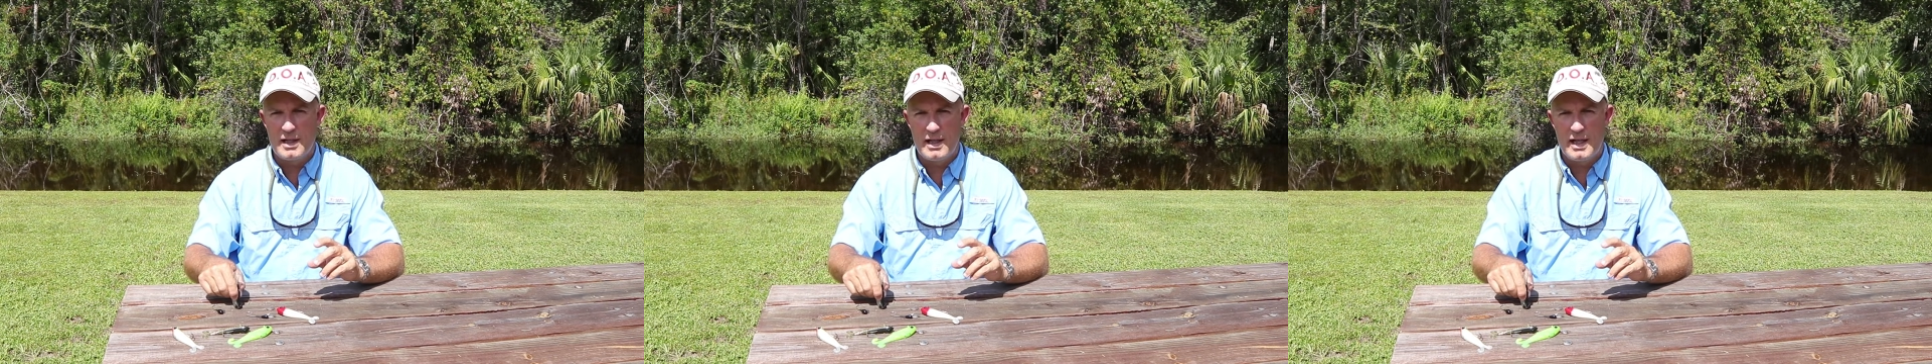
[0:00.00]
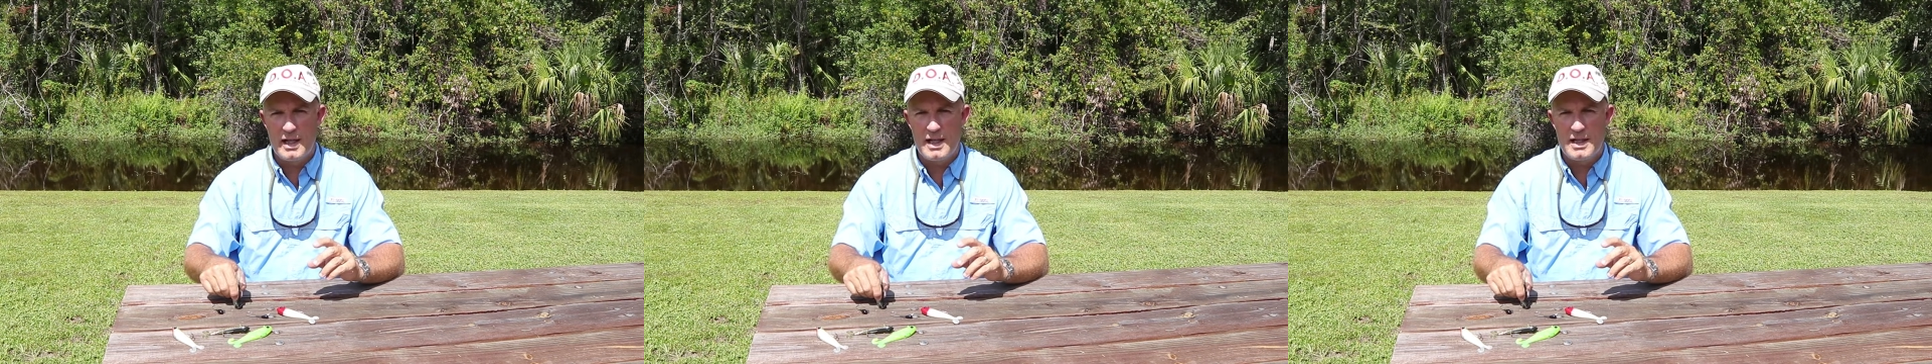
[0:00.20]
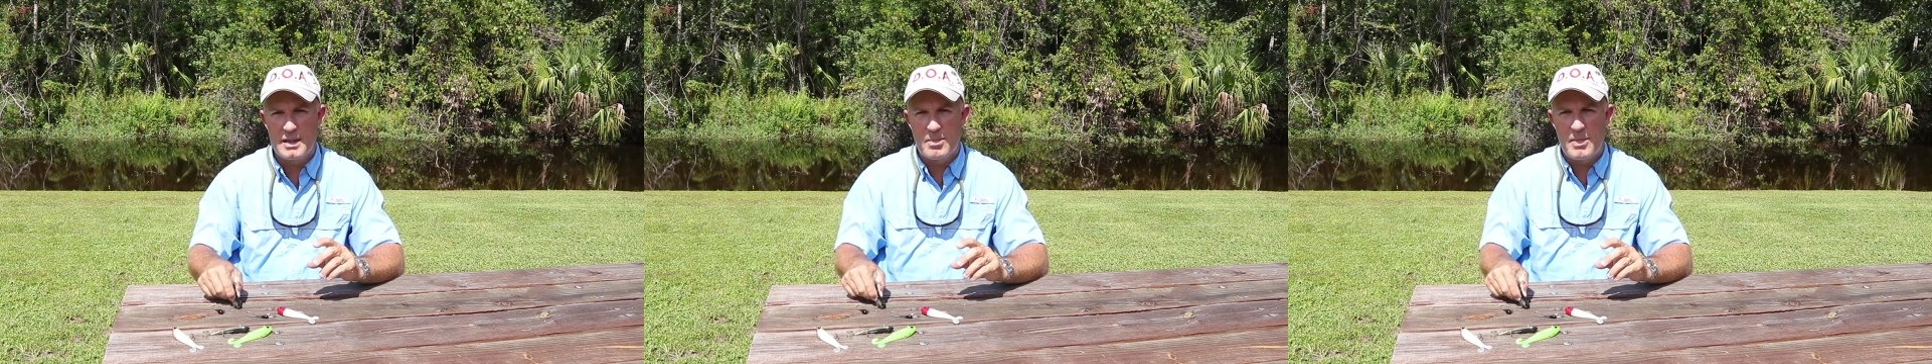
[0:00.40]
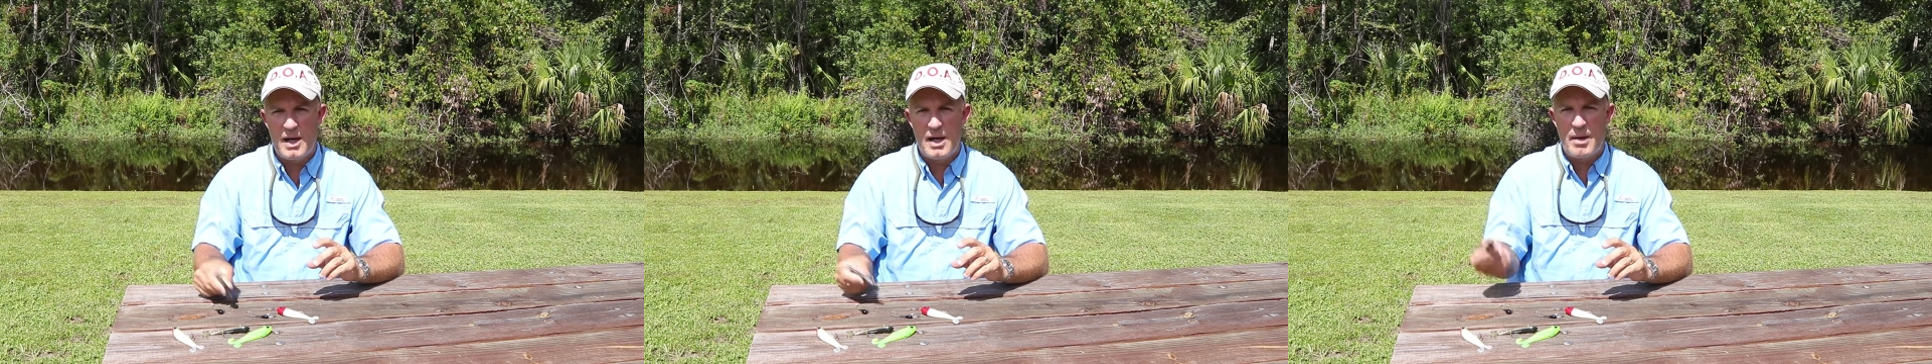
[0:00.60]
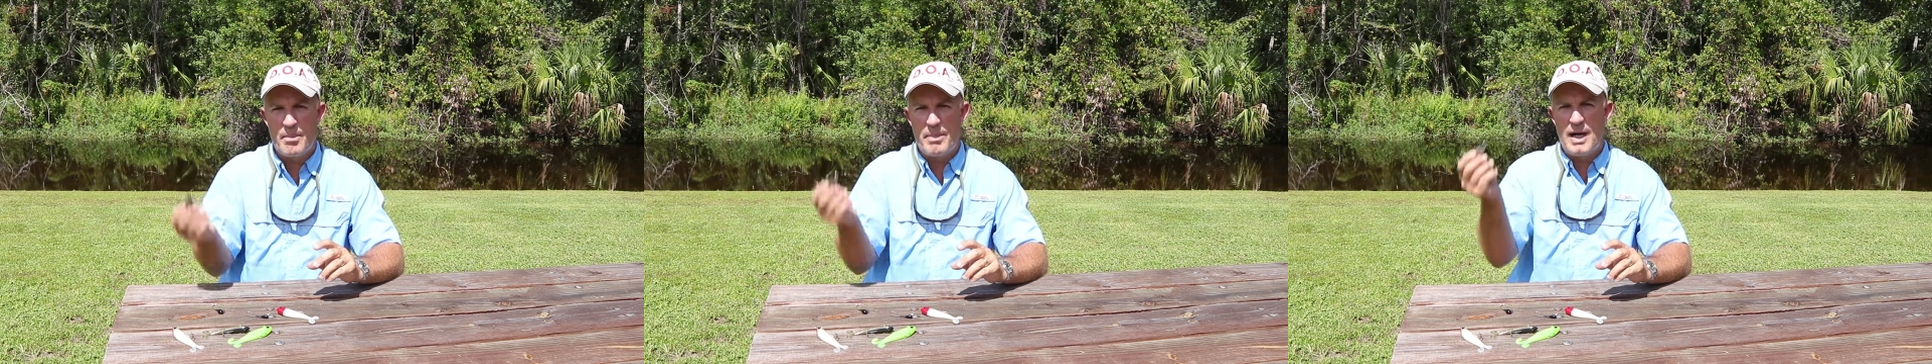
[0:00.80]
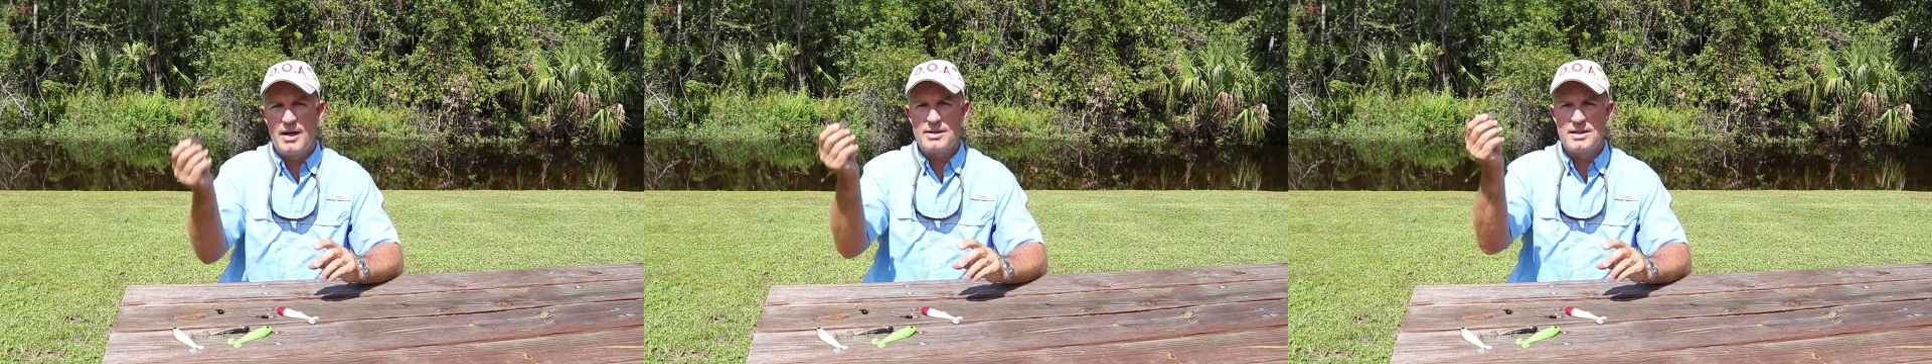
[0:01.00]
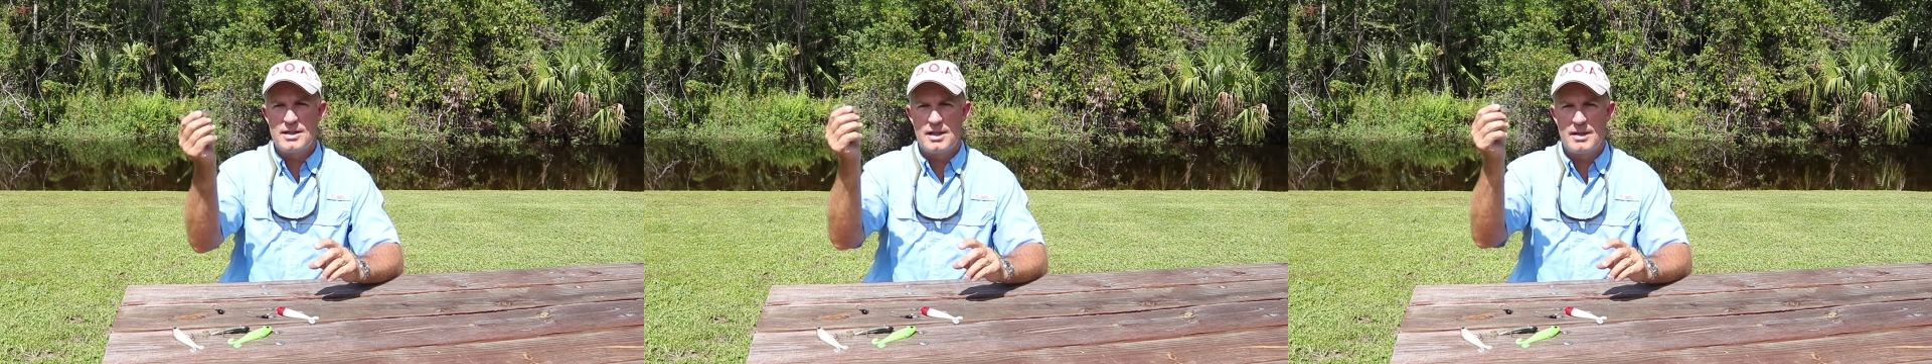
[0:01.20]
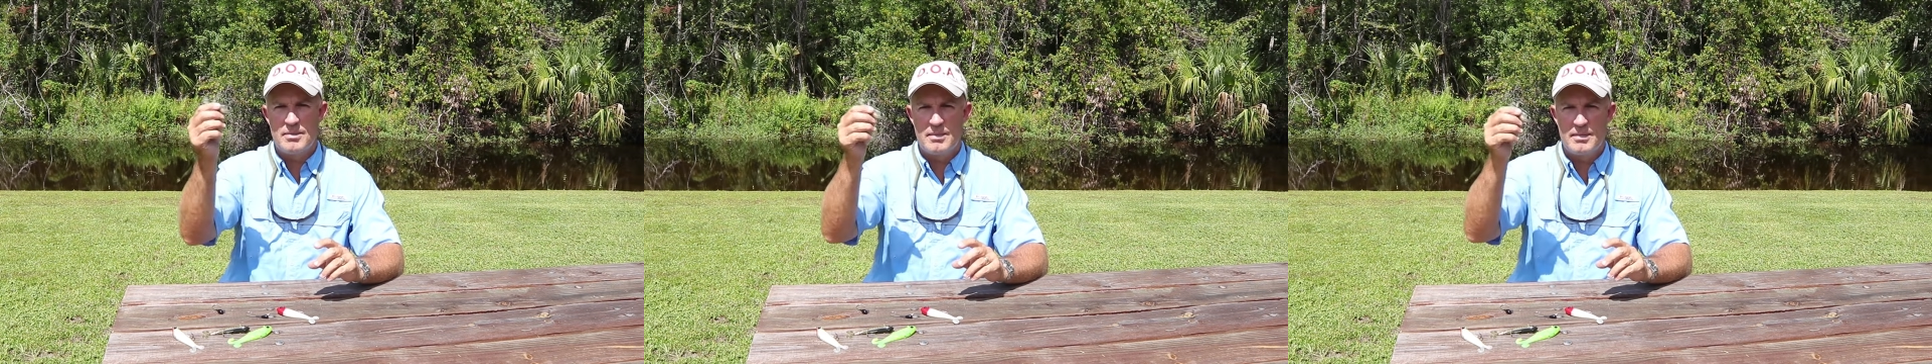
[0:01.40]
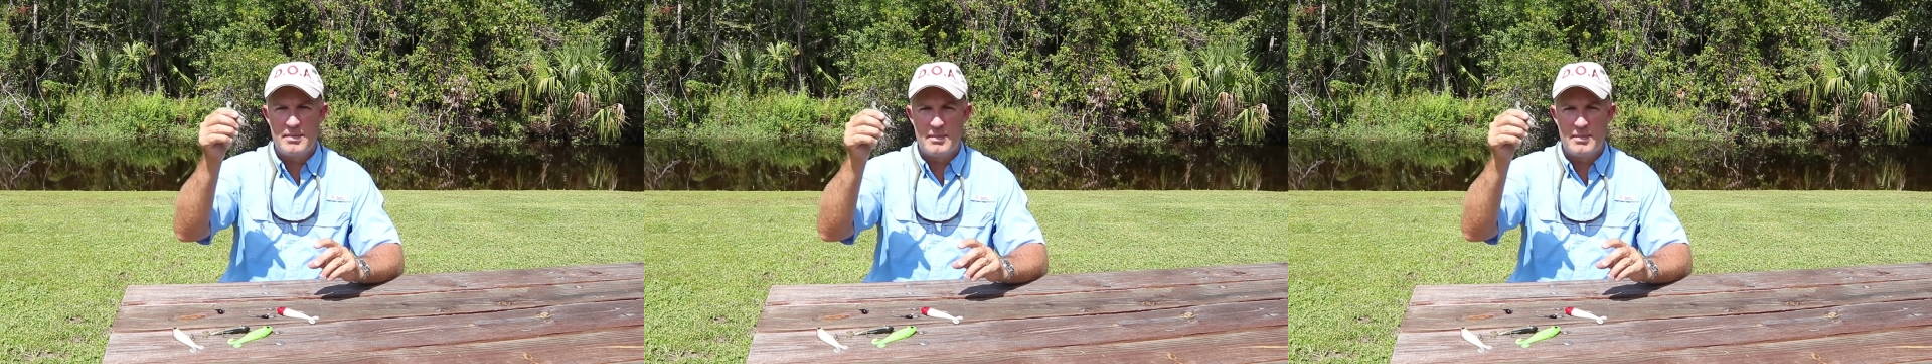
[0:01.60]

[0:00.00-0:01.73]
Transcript: let it hit the bottom, bounce it up,